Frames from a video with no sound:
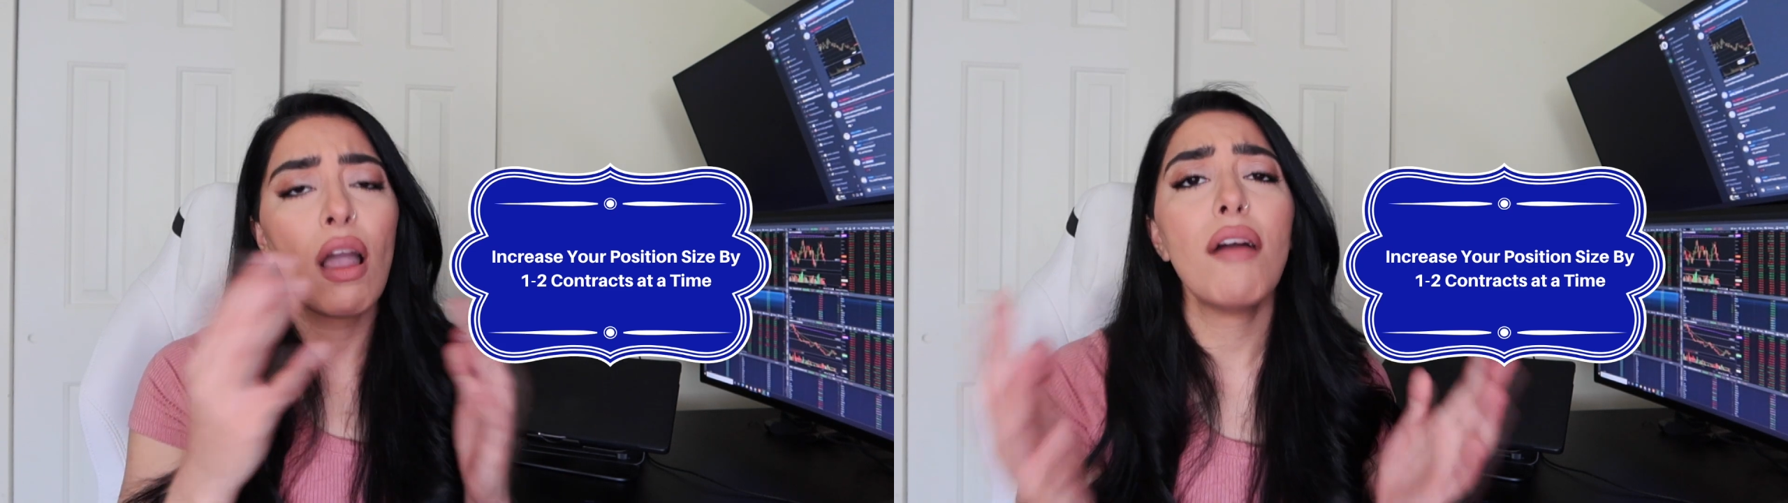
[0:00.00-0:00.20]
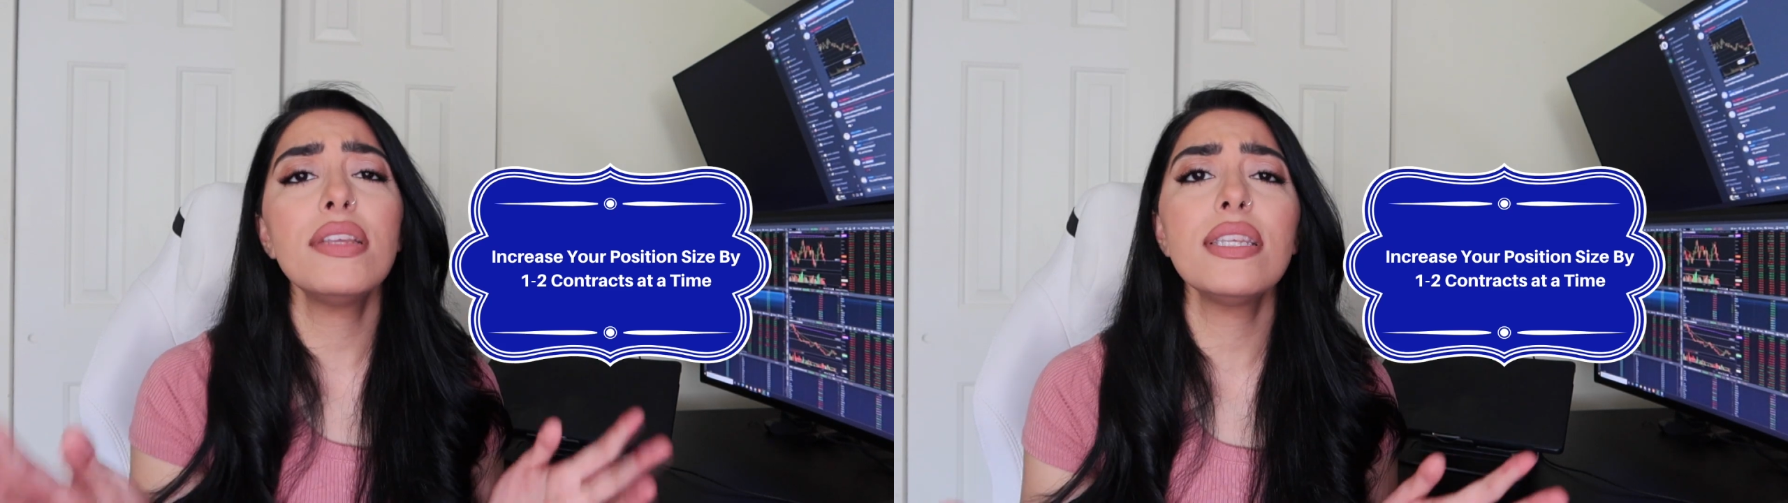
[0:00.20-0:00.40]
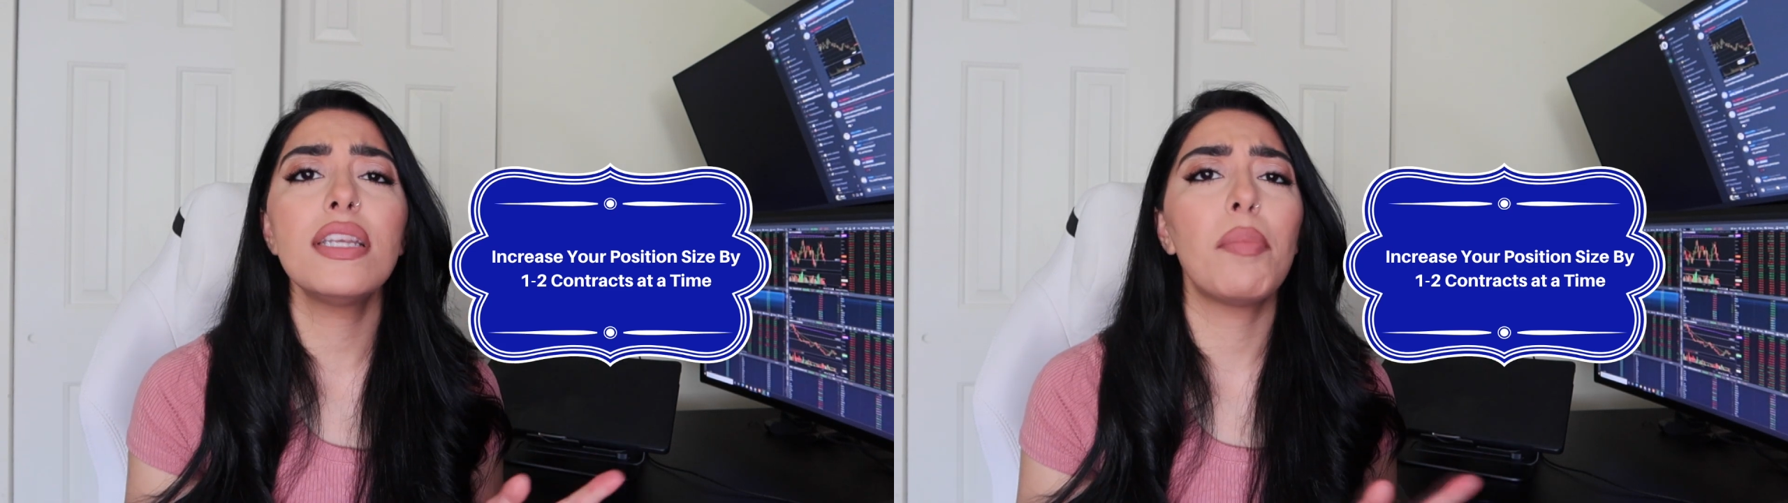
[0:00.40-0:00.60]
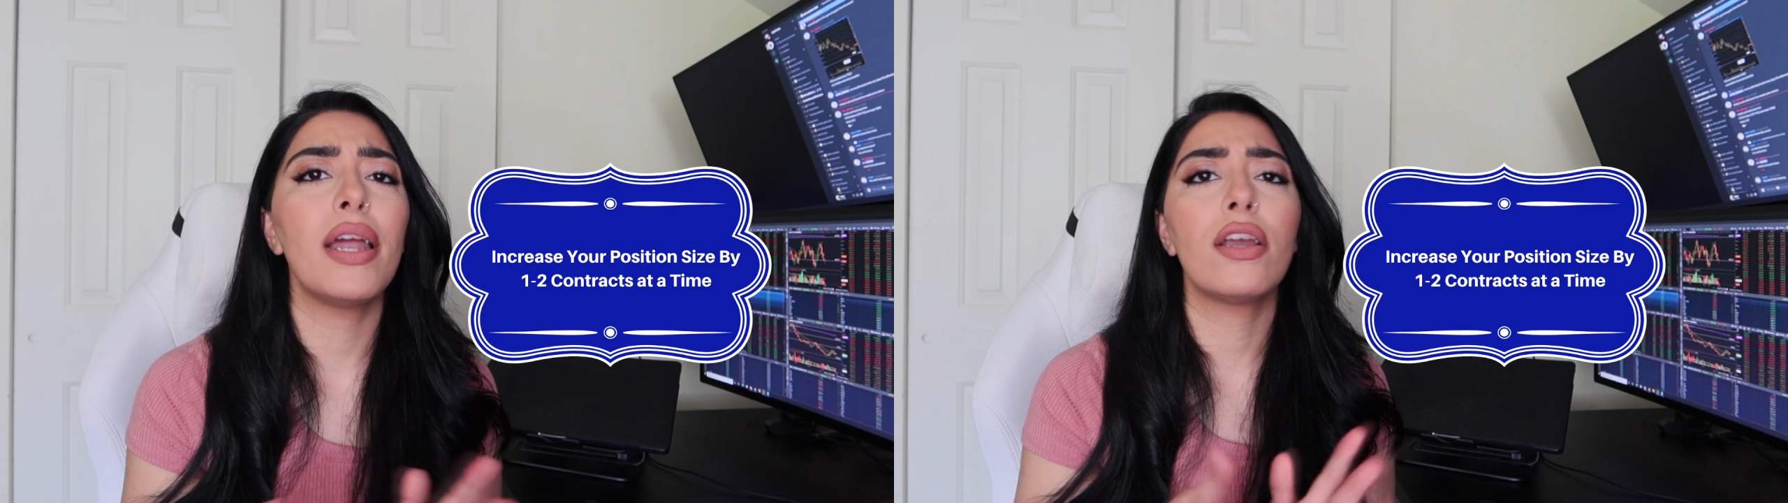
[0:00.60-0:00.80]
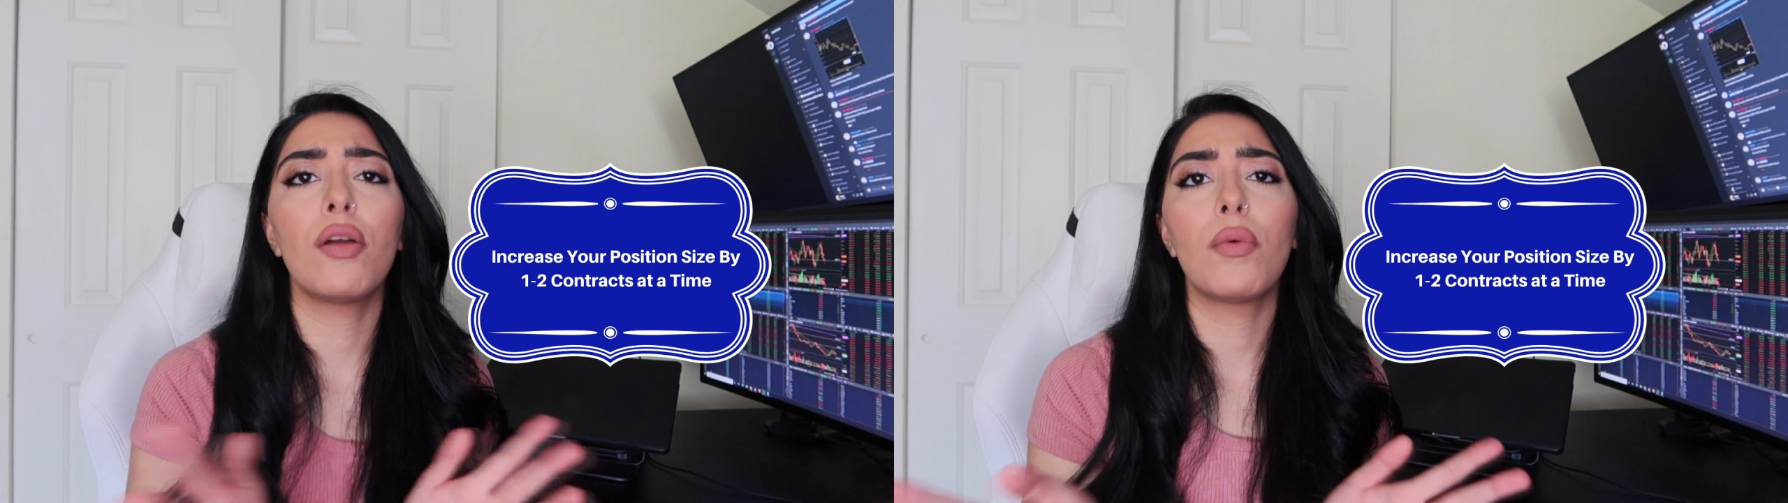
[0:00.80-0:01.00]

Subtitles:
obviously depending on